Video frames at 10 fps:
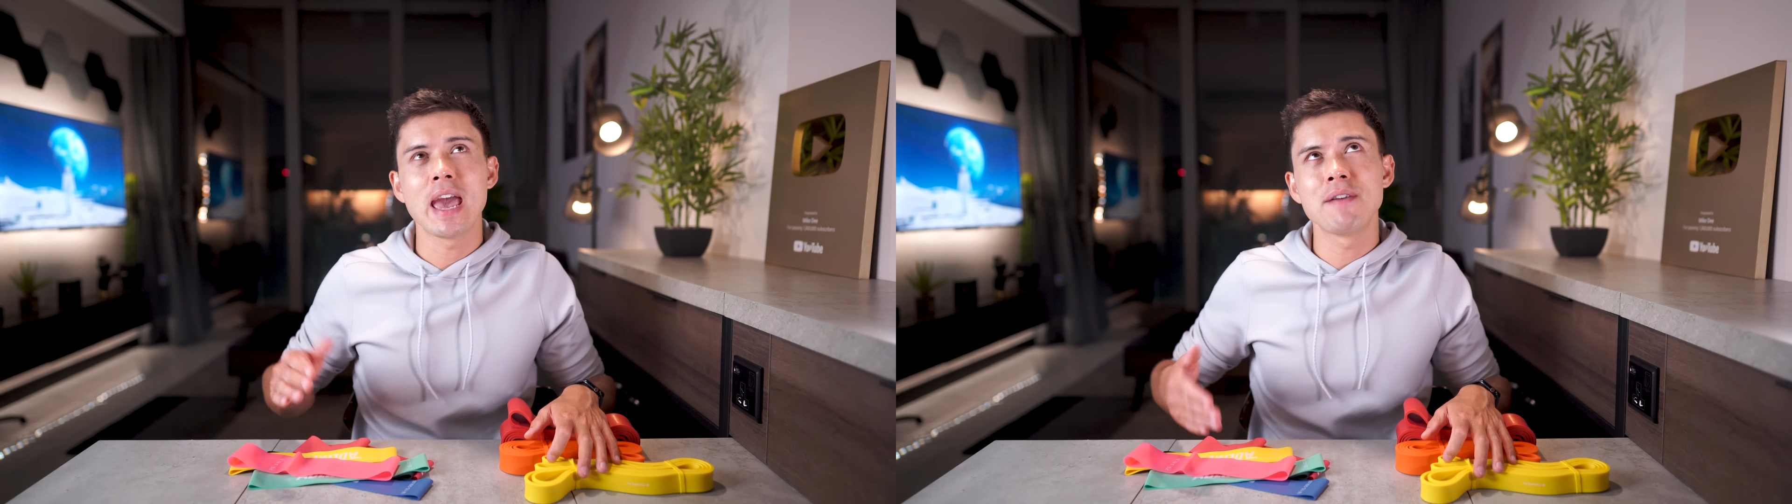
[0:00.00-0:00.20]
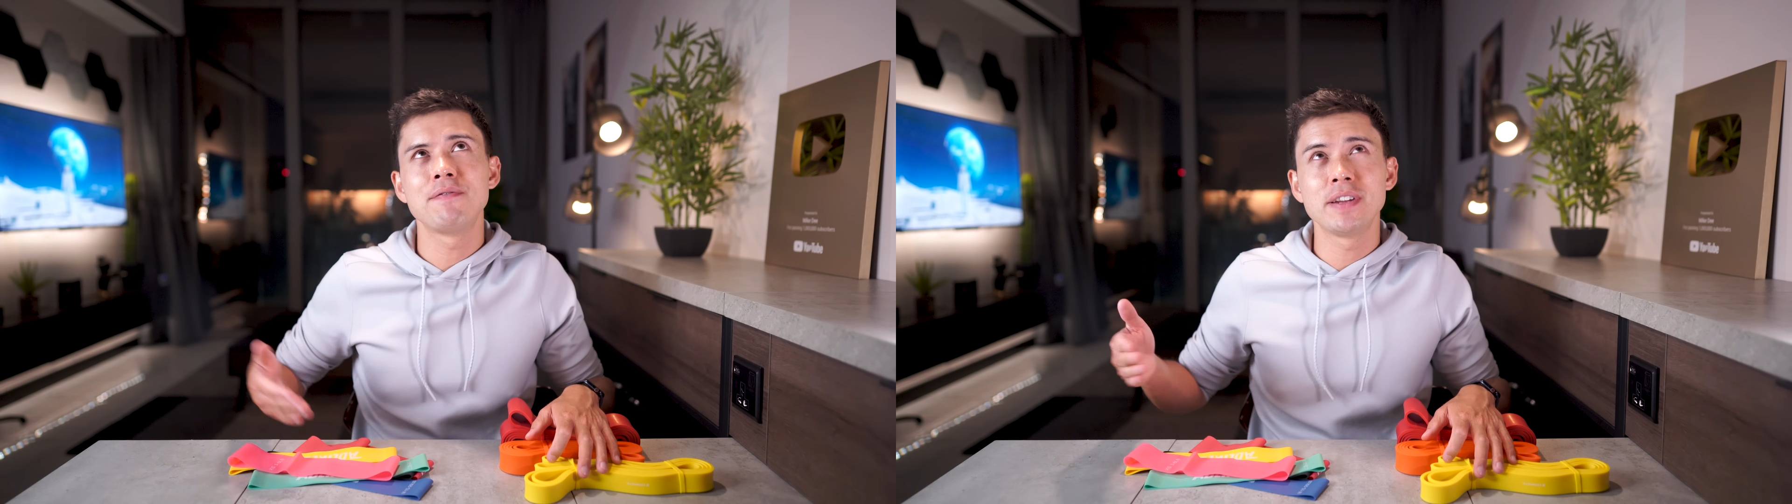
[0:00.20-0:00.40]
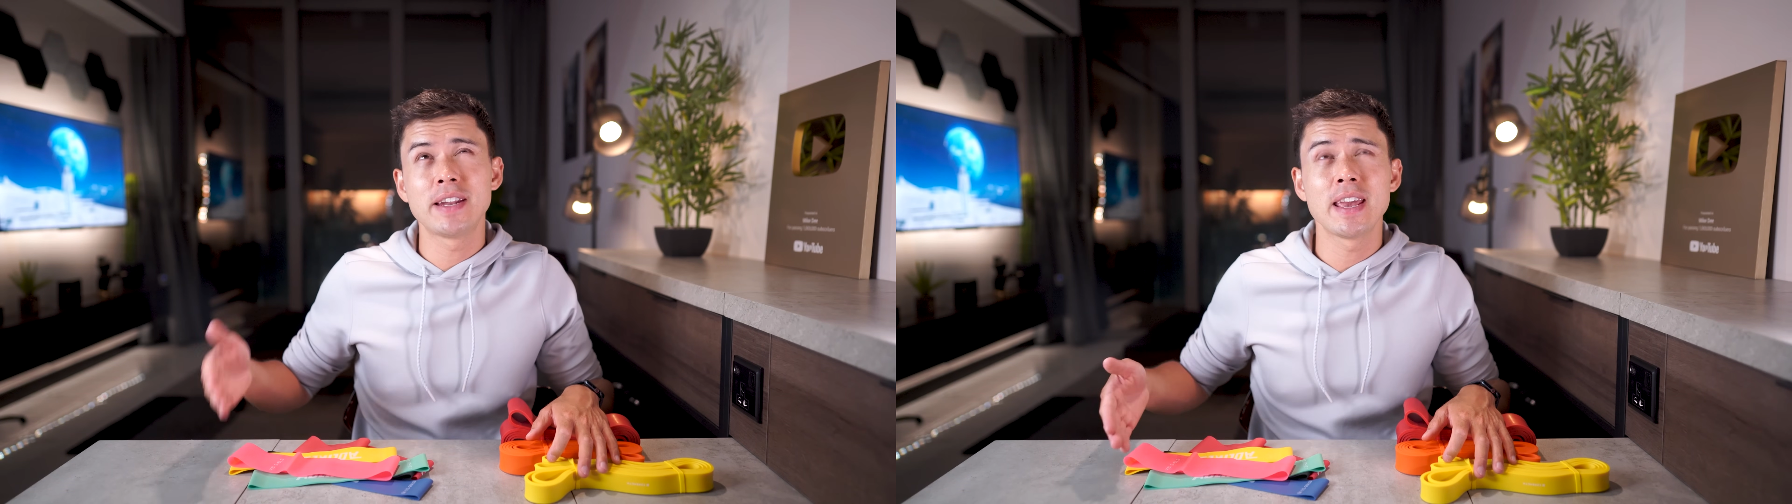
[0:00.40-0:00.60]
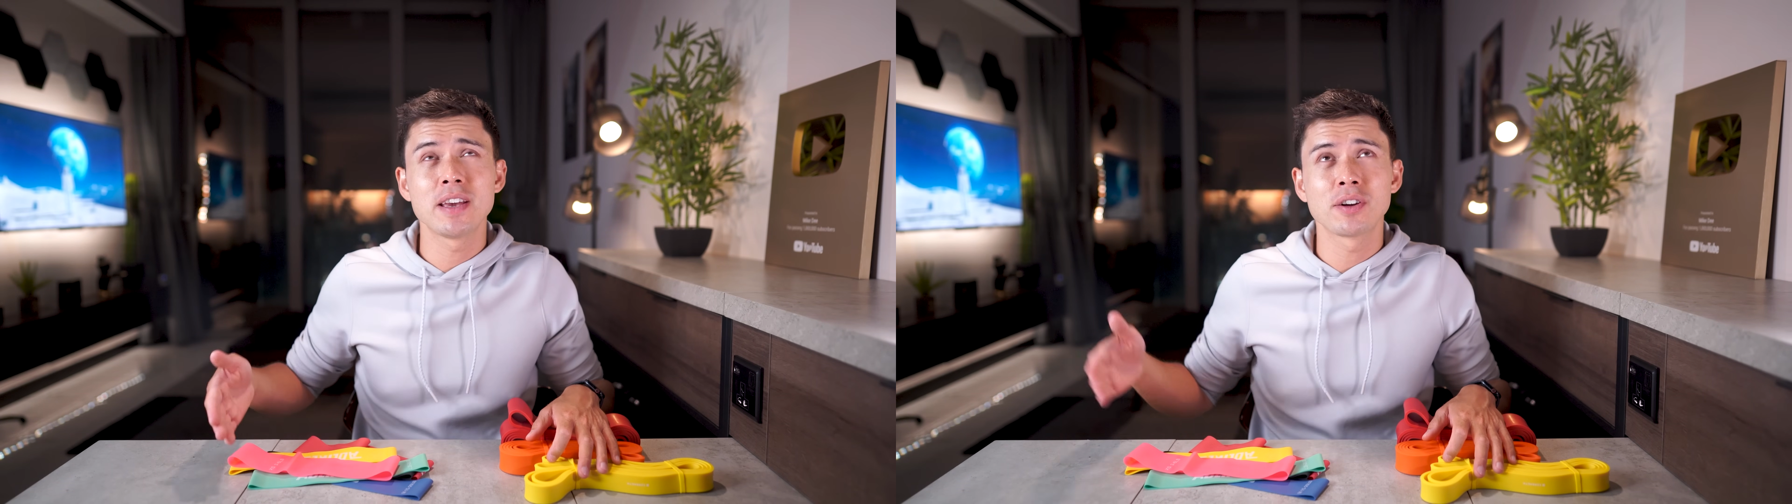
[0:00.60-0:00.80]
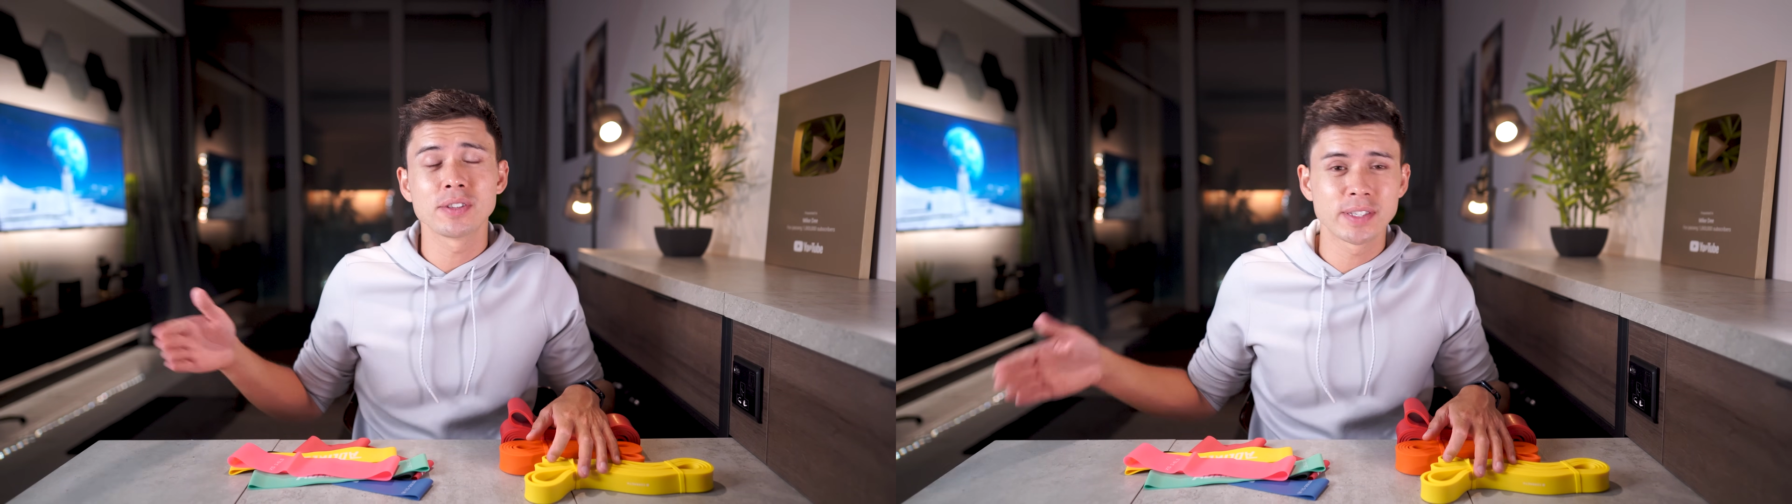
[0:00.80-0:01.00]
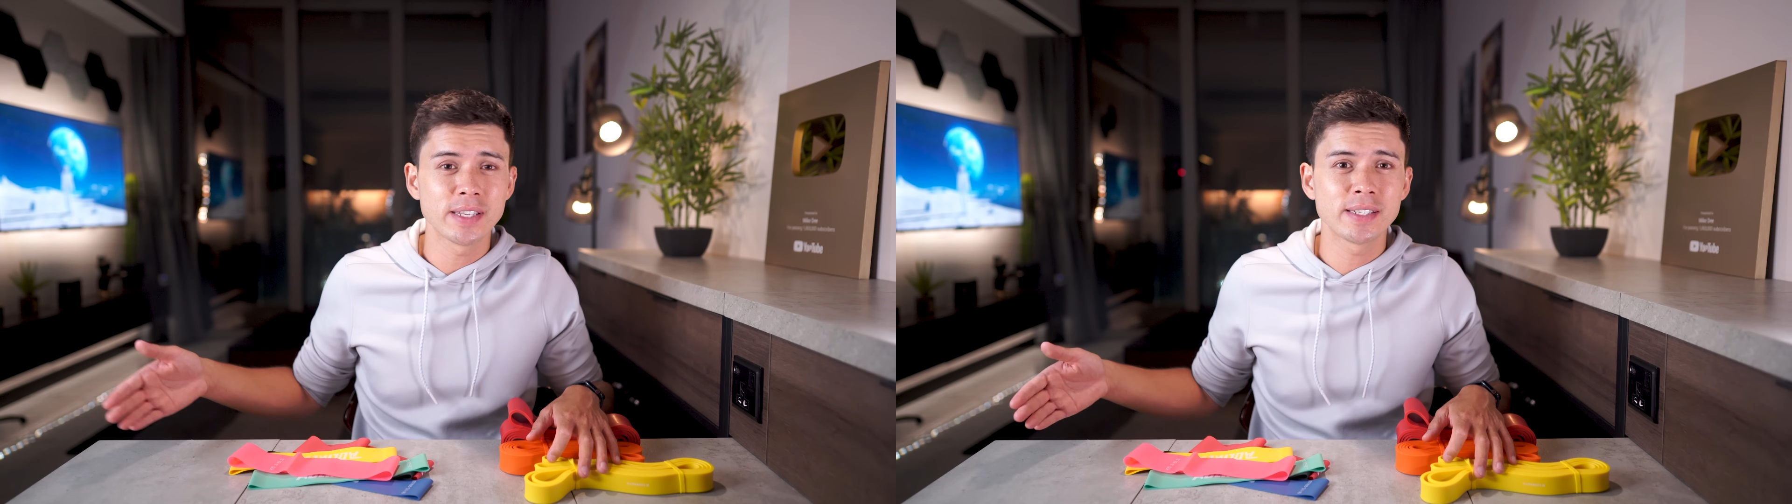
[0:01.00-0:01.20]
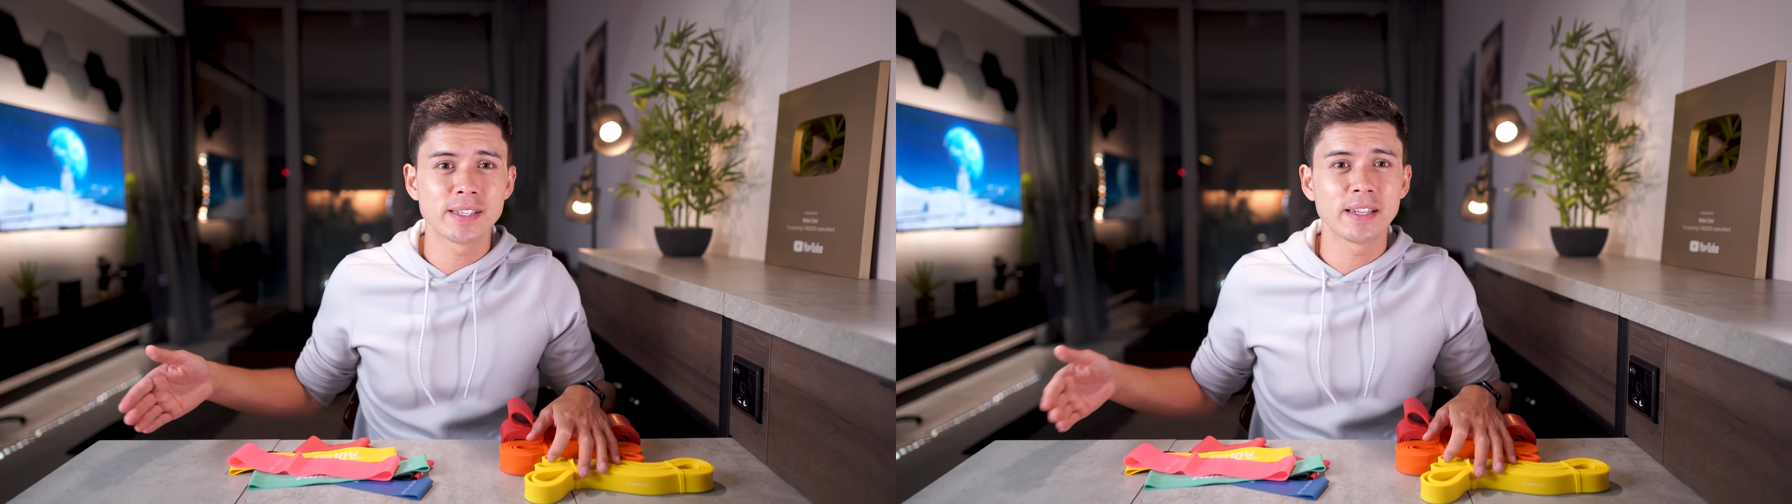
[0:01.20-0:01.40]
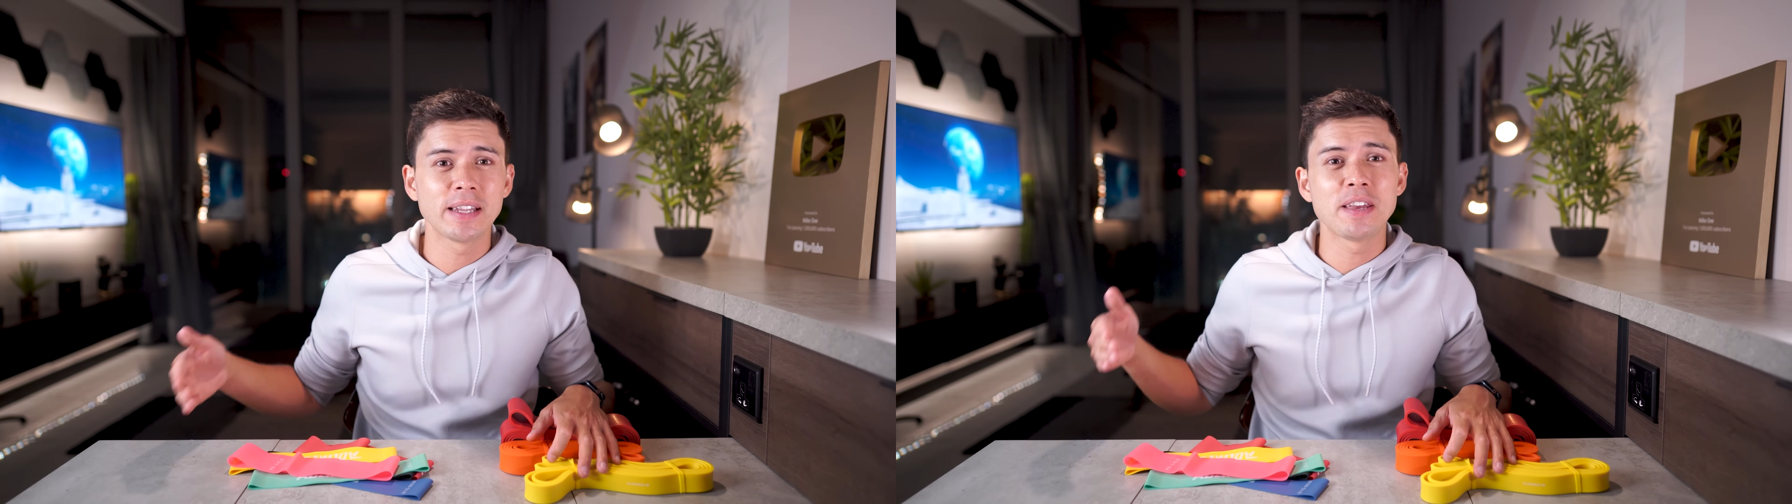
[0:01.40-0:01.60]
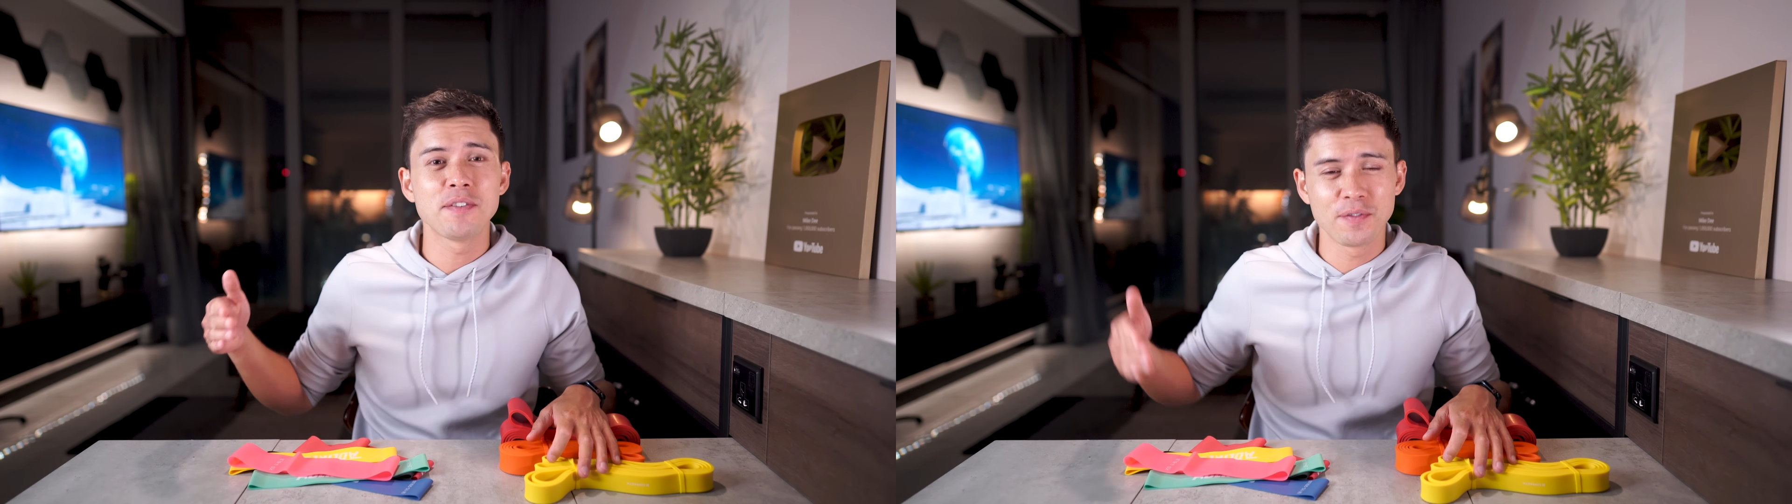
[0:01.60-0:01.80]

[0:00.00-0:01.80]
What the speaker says: every day consistently